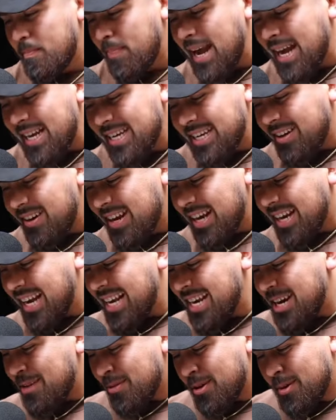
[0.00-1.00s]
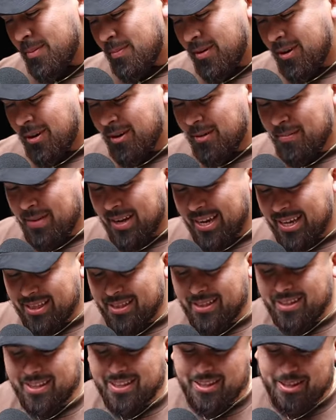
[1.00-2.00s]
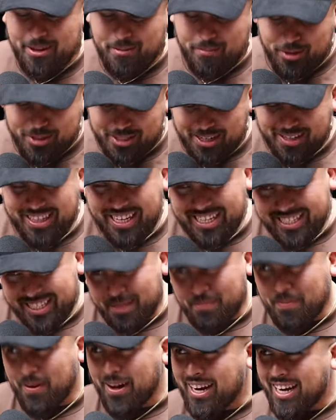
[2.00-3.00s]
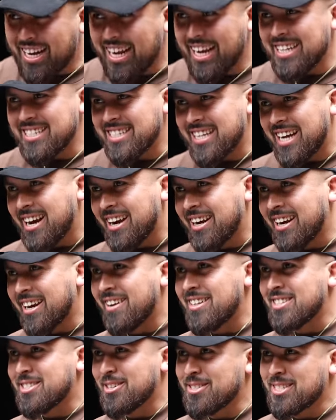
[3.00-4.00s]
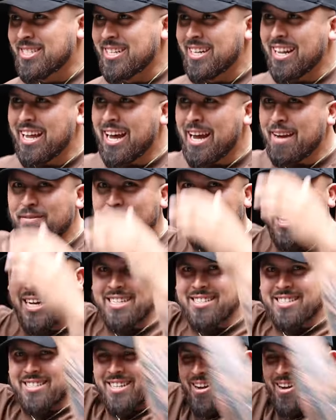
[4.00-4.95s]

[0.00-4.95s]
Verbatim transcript: back here at Kanye Rum Bar, man. The most authentic podcast out here at Toast To Life. Let's